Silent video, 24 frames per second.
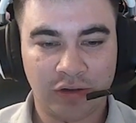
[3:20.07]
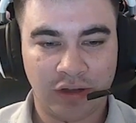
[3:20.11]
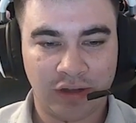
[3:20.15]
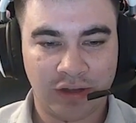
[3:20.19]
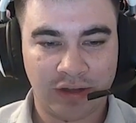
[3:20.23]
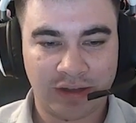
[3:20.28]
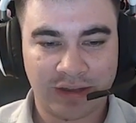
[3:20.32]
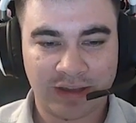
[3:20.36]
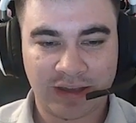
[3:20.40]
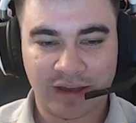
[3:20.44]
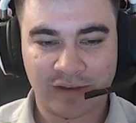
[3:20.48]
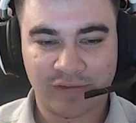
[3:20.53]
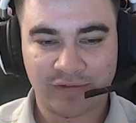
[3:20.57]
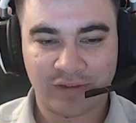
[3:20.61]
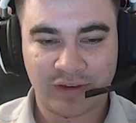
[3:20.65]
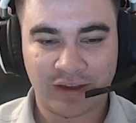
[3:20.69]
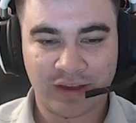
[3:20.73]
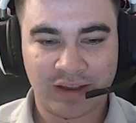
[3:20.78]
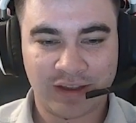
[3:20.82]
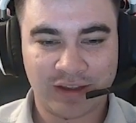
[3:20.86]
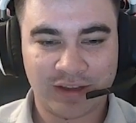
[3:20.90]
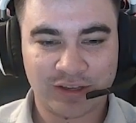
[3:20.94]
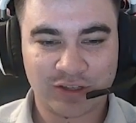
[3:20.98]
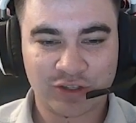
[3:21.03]

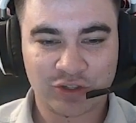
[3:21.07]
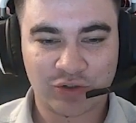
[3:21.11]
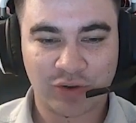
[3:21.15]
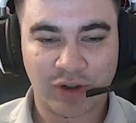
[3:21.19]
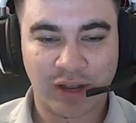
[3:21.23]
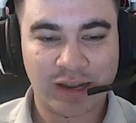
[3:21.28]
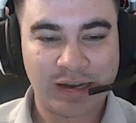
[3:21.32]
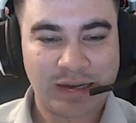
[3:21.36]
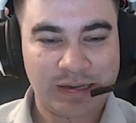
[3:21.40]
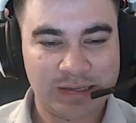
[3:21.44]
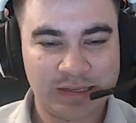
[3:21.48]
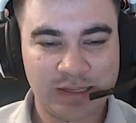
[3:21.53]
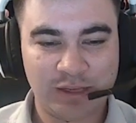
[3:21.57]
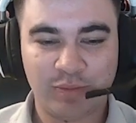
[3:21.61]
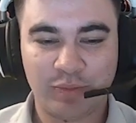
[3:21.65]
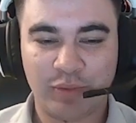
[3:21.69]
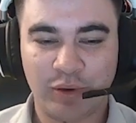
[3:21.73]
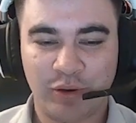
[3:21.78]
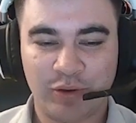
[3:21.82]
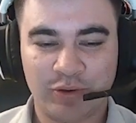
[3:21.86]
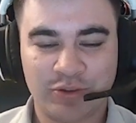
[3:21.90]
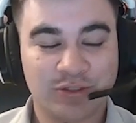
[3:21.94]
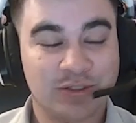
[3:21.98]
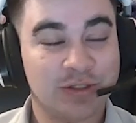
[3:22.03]
cafe, train
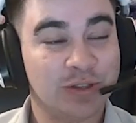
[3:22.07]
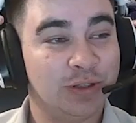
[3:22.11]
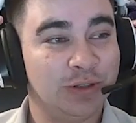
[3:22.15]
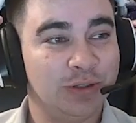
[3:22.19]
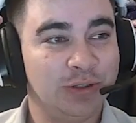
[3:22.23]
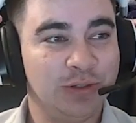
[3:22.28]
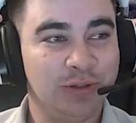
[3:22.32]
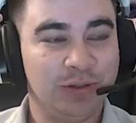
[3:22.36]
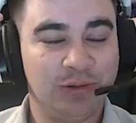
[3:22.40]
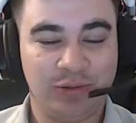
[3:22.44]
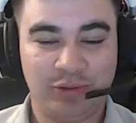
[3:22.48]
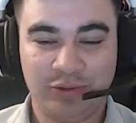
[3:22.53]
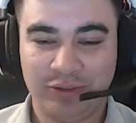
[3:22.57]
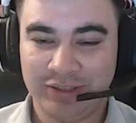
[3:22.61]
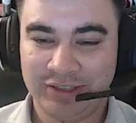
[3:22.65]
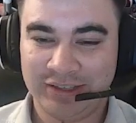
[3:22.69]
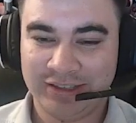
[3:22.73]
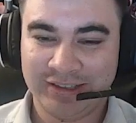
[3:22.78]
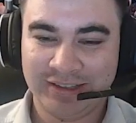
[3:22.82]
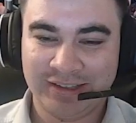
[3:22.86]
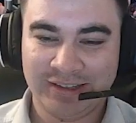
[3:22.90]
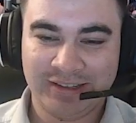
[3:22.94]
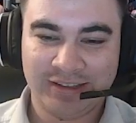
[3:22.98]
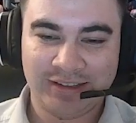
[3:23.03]
depot, saloon,
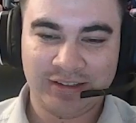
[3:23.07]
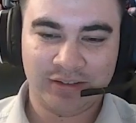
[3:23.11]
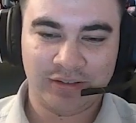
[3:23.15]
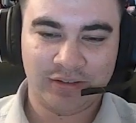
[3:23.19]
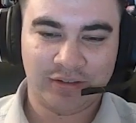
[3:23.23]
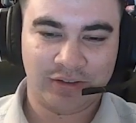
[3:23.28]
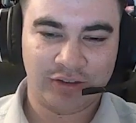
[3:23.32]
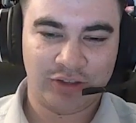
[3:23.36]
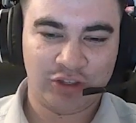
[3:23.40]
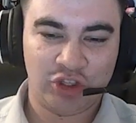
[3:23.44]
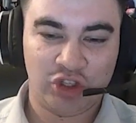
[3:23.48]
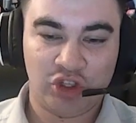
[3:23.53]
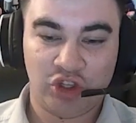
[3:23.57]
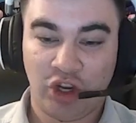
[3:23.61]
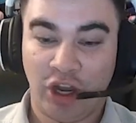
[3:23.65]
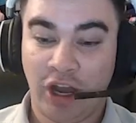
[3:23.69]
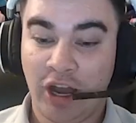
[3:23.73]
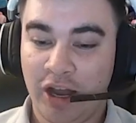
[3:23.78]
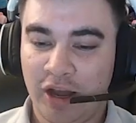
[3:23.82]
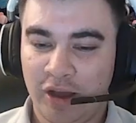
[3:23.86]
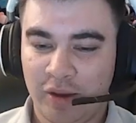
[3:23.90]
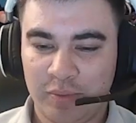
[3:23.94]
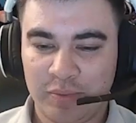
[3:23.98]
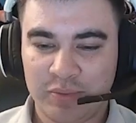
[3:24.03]

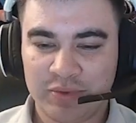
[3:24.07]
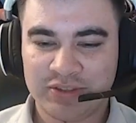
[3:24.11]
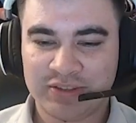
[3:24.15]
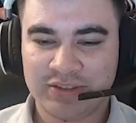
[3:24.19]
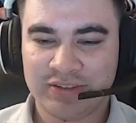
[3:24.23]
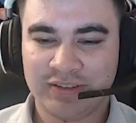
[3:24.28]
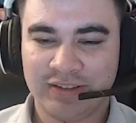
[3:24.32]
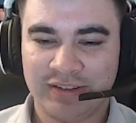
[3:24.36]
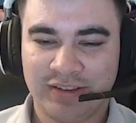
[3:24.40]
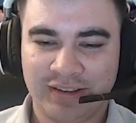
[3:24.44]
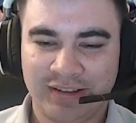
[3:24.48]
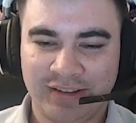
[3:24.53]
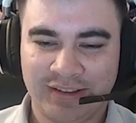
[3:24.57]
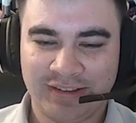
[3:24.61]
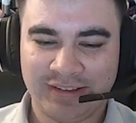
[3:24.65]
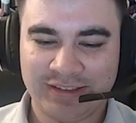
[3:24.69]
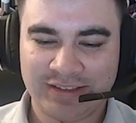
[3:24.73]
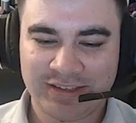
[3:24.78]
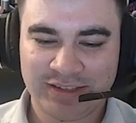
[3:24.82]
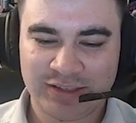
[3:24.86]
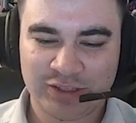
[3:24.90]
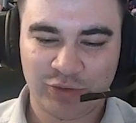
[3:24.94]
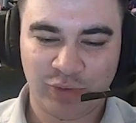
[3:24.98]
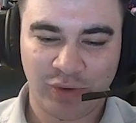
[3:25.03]
jobs,
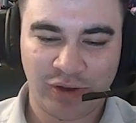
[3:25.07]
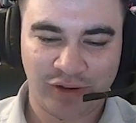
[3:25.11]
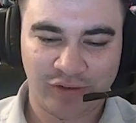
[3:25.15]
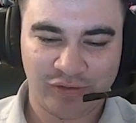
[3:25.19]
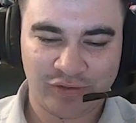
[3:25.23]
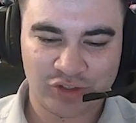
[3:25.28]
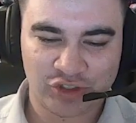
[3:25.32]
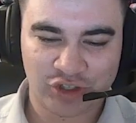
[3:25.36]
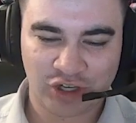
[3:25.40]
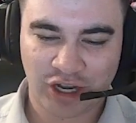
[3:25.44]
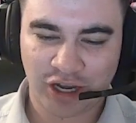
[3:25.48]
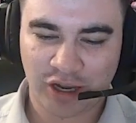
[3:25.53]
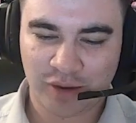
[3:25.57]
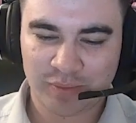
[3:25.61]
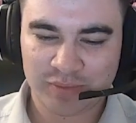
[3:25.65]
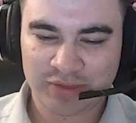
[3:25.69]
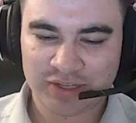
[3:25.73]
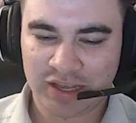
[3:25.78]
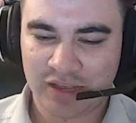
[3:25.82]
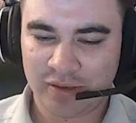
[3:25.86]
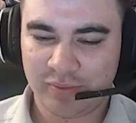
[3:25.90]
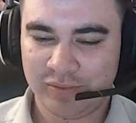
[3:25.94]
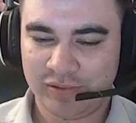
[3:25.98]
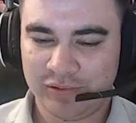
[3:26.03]
D12 job
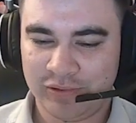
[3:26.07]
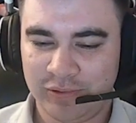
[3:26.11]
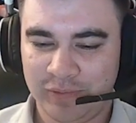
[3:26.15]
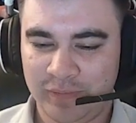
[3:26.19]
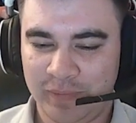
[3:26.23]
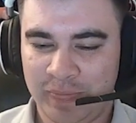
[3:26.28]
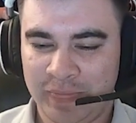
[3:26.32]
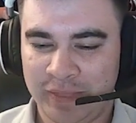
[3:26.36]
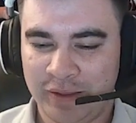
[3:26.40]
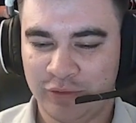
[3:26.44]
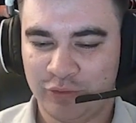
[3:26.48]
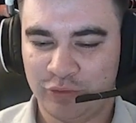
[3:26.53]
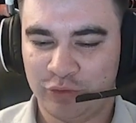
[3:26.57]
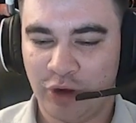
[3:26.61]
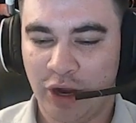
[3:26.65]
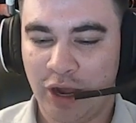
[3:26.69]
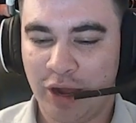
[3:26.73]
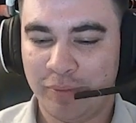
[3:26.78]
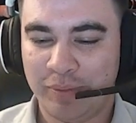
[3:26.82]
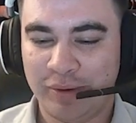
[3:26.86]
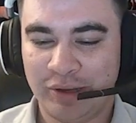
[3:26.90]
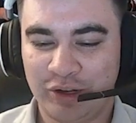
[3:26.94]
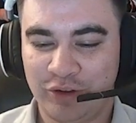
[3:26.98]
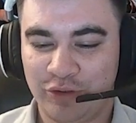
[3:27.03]
table,
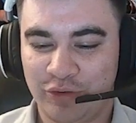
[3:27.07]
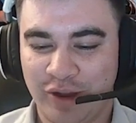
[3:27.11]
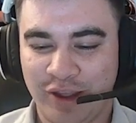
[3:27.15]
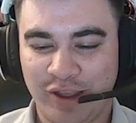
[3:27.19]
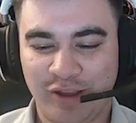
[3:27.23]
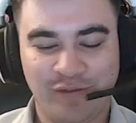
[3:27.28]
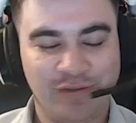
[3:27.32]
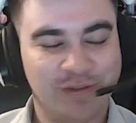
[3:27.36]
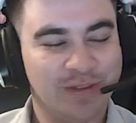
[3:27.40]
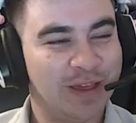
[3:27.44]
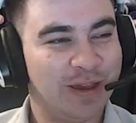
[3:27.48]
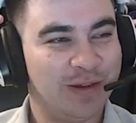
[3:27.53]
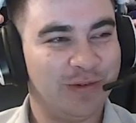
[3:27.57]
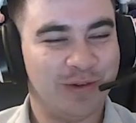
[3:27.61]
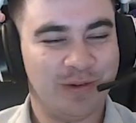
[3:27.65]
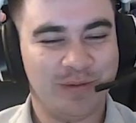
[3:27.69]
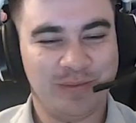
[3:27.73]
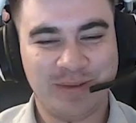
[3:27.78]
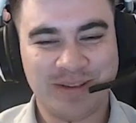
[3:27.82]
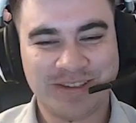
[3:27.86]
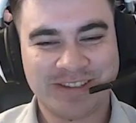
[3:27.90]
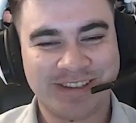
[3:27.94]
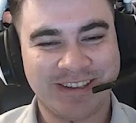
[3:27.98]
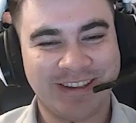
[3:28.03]
rob a grave, they
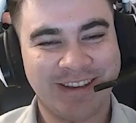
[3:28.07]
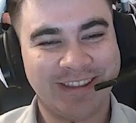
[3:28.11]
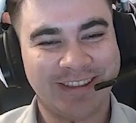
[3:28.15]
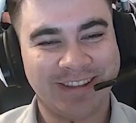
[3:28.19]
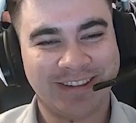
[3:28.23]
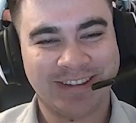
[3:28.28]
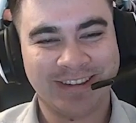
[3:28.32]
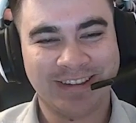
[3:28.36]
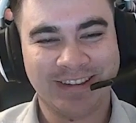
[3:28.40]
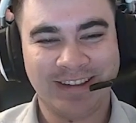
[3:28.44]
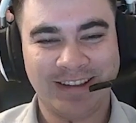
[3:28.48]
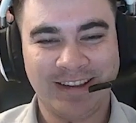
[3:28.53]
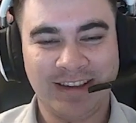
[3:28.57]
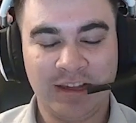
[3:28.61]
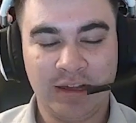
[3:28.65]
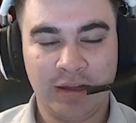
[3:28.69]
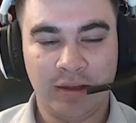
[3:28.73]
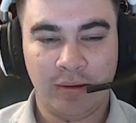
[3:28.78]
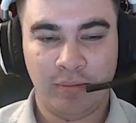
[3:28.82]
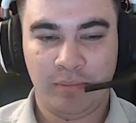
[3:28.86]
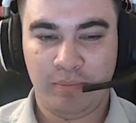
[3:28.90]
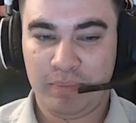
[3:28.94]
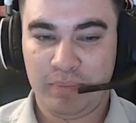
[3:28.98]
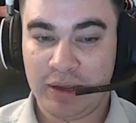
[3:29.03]
won't miss anything.
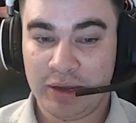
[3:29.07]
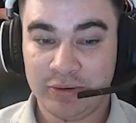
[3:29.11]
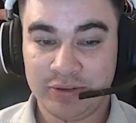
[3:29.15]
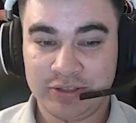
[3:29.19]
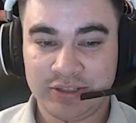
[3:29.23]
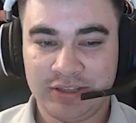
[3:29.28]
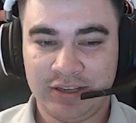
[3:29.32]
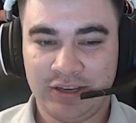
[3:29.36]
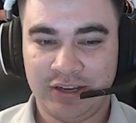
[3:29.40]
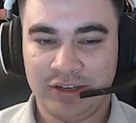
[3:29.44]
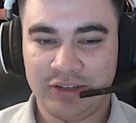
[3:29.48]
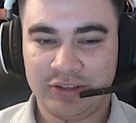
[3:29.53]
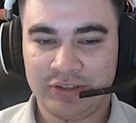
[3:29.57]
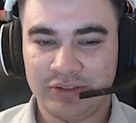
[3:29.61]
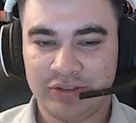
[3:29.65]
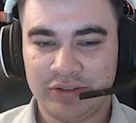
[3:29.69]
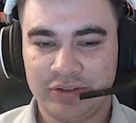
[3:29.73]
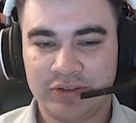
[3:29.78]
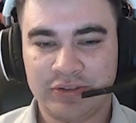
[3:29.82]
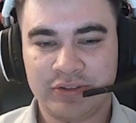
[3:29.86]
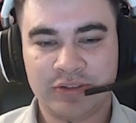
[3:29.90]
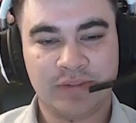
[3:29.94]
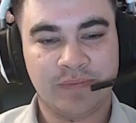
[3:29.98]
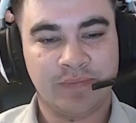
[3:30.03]
Bounty
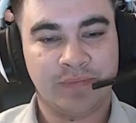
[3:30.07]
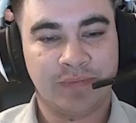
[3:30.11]
hunters,